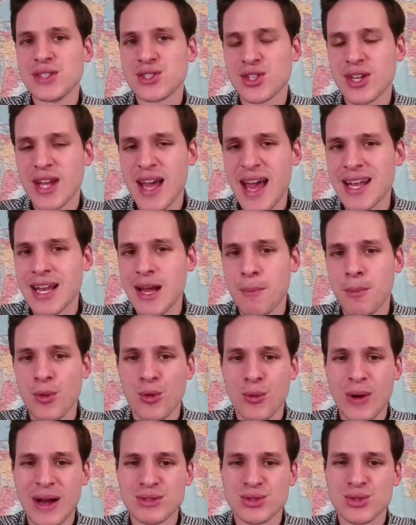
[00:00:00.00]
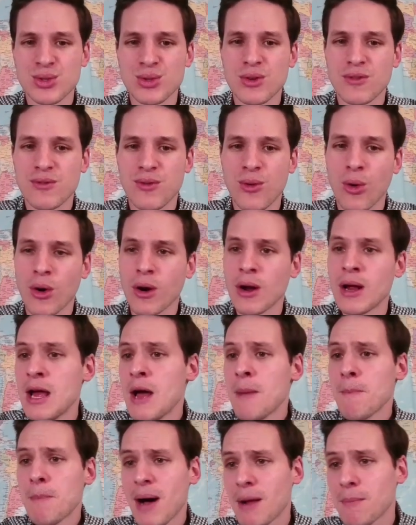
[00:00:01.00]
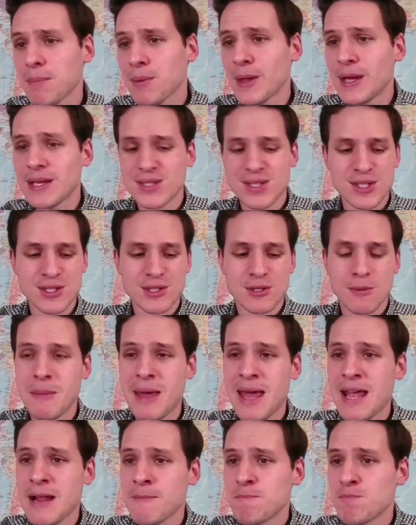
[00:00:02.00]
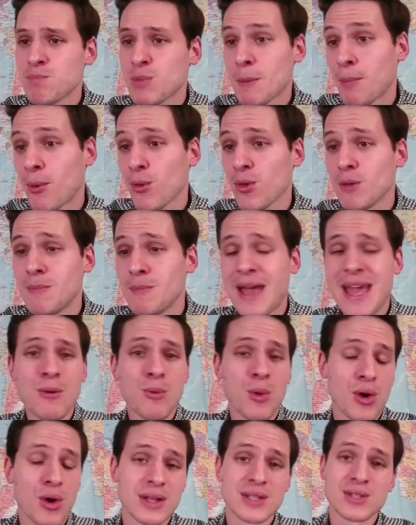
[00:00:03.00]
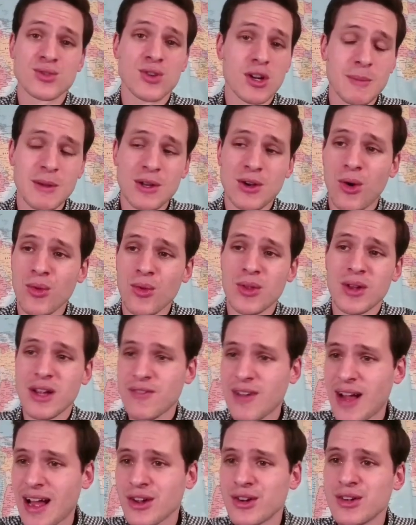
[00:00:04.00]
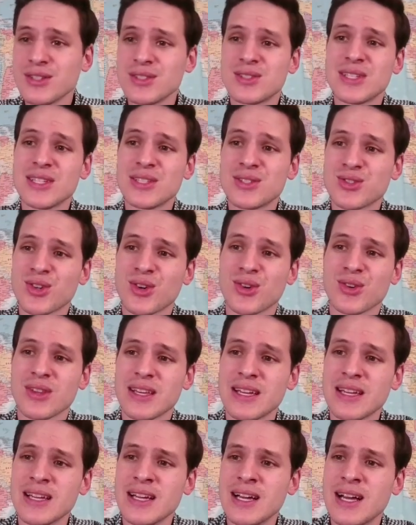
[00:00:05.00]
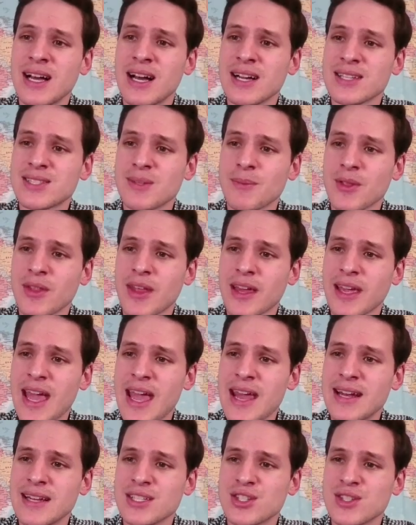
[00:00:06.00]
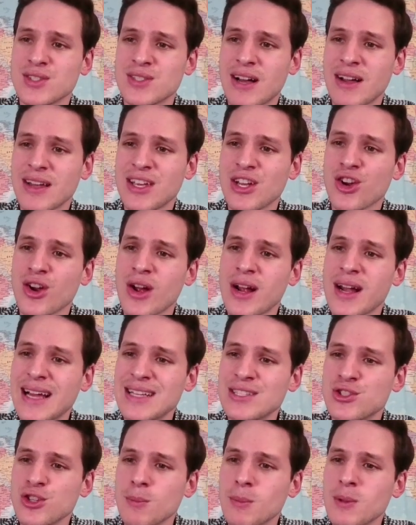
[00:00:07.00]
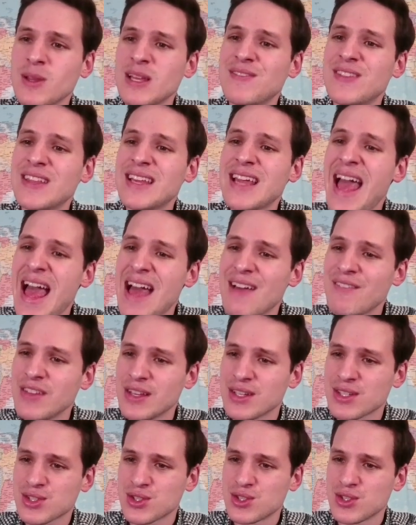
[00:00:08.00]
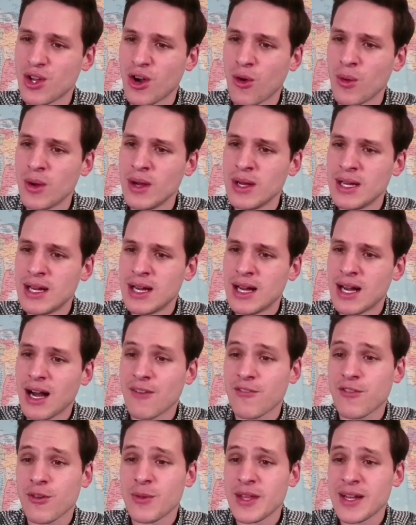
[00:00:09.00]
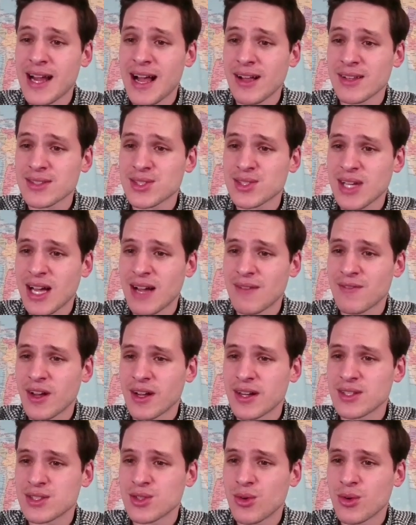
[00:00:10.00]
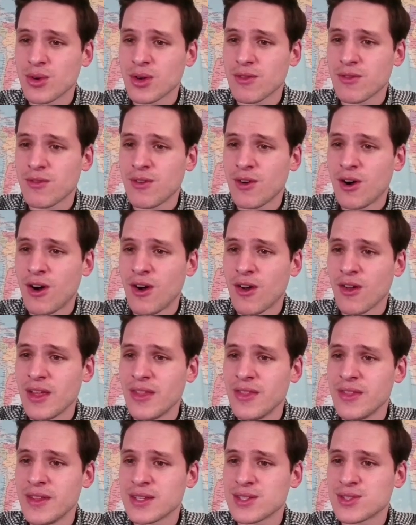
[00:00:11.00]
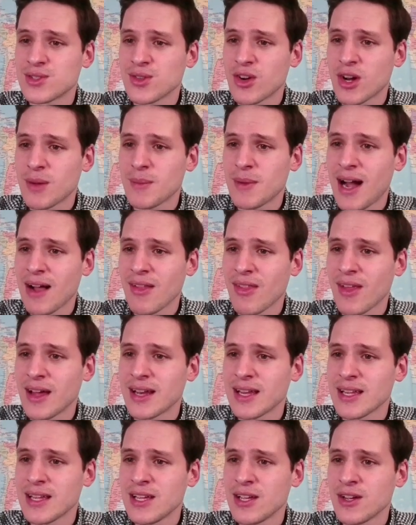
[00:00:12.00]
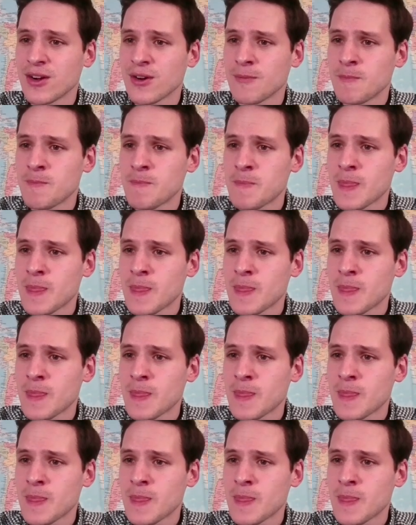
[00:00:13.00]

going to end up with around 2 to 4. But places into Maine, Portland, Maine, where it is going to be cold enough, I could see certainly something like 8 inches out here. And I do believe the heaviest snow from the analysis I've done is going to fall in this zone I'm highlighting here.